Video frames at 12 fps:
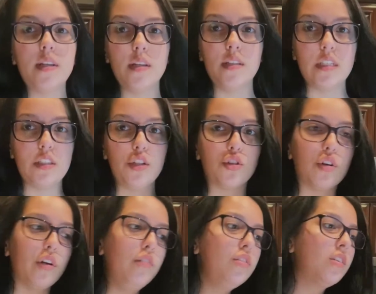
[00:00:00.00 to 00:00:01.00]
Disney
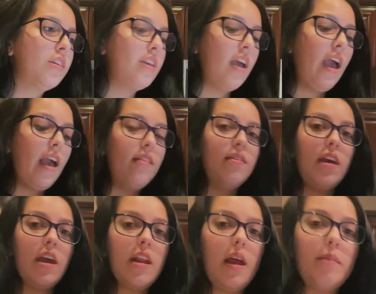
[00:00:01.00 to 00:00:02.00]
churros, and
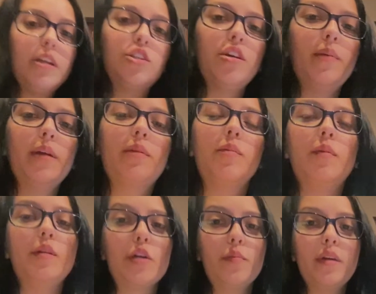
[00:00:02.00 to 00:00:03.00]
then I'm gonna show you my
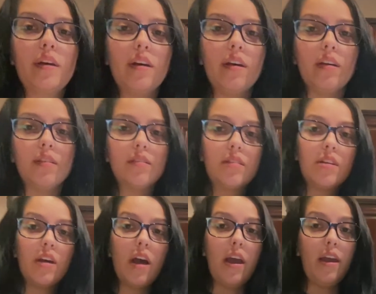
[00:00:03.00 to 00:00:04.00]
computer because
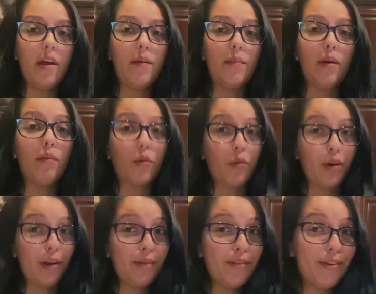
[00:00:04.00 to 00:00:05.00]
I am recording
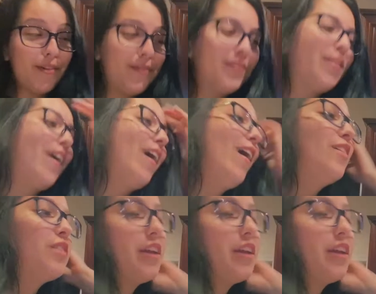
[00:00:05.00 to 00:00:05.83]
on my phone, so I can't show